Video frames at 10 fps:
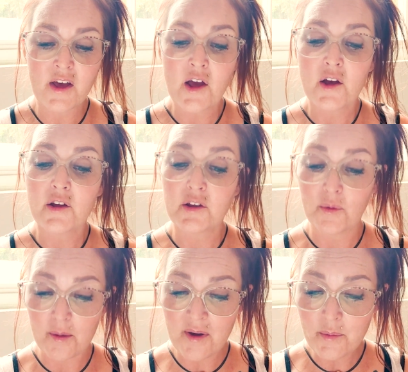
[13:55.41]
You are
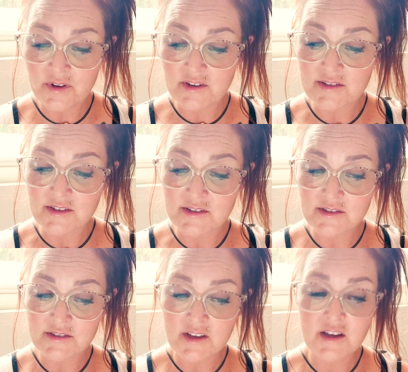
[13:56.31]
my
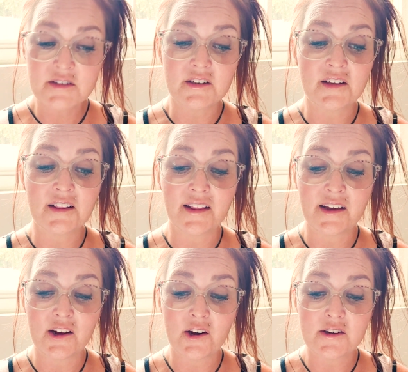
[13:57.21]
witnesses,
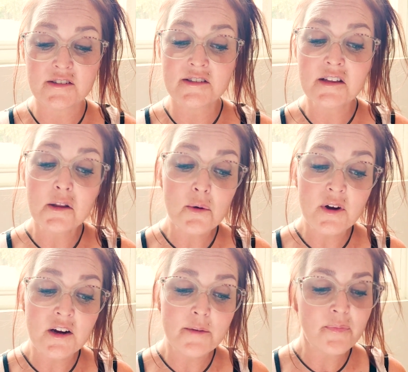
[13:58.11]
declares the Lord,